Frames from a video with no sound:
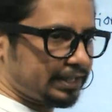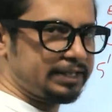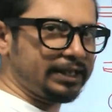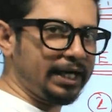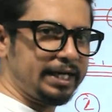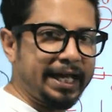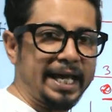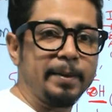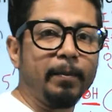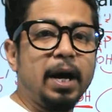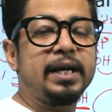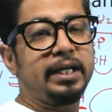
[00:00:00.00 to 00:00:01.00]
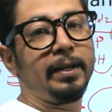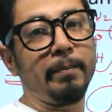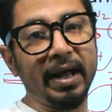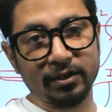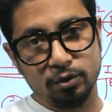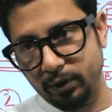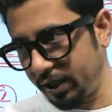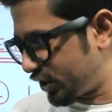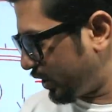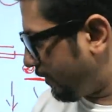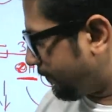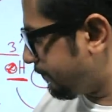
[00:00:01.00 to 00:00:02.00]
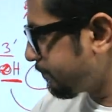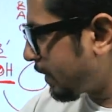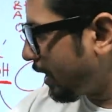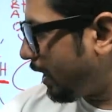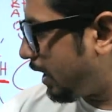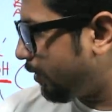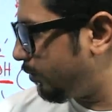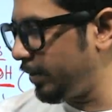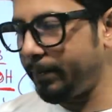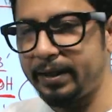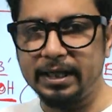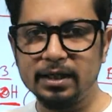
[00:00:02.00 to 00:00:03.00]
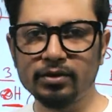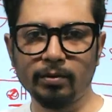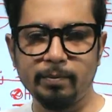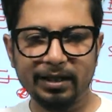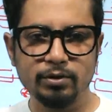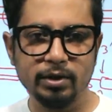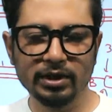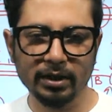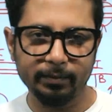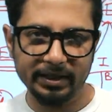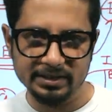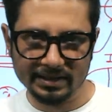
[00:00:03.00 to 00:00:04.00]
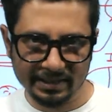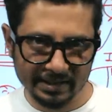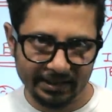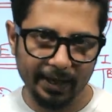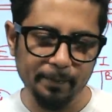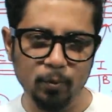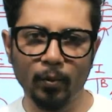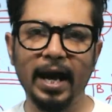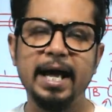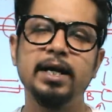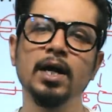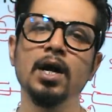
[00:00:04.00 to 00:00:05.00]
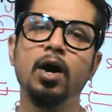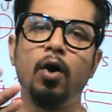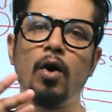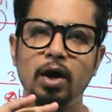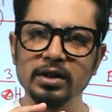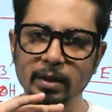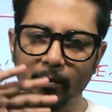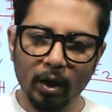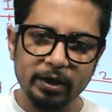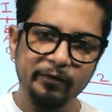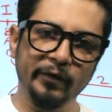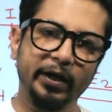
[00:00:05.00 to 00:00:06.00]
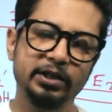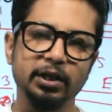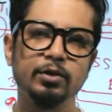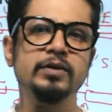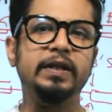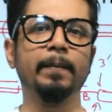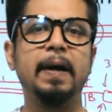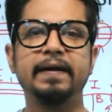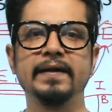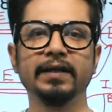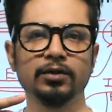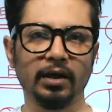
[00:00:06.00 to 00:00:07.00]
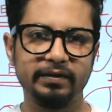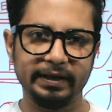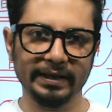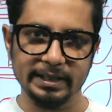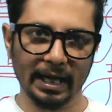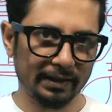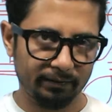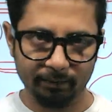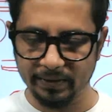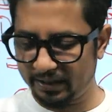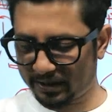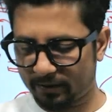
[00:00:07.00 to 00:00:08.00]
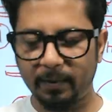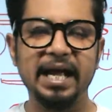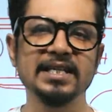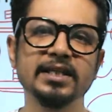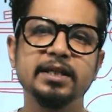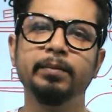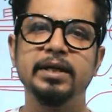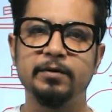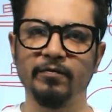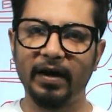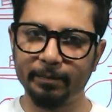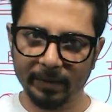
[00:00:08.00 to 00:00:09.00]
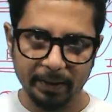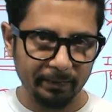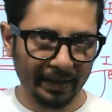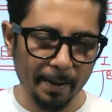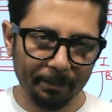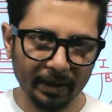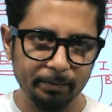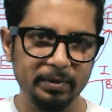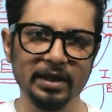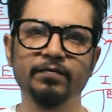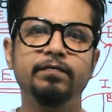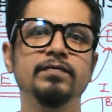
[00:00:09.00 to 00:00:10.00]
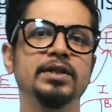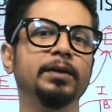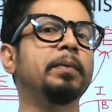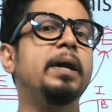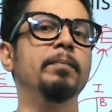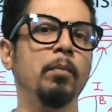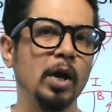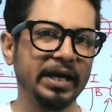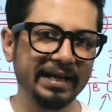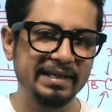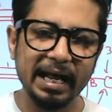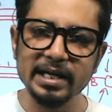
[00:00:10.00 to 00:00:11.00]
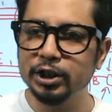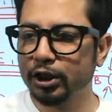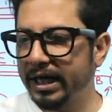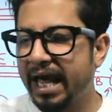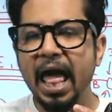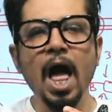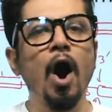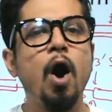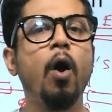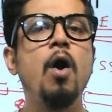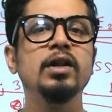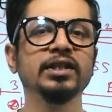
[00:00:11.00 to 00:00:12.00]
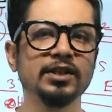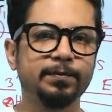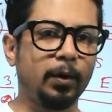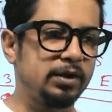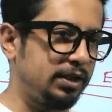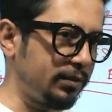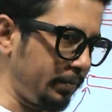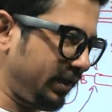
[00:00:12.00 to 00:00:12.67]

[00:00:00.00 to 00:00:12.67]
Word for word: are done, mRNA maturation will be done. So maturation means the step where all the modification to the mRNA is already done, be it splicing, be it 5' capping, be it 3' polyadenylation. All this process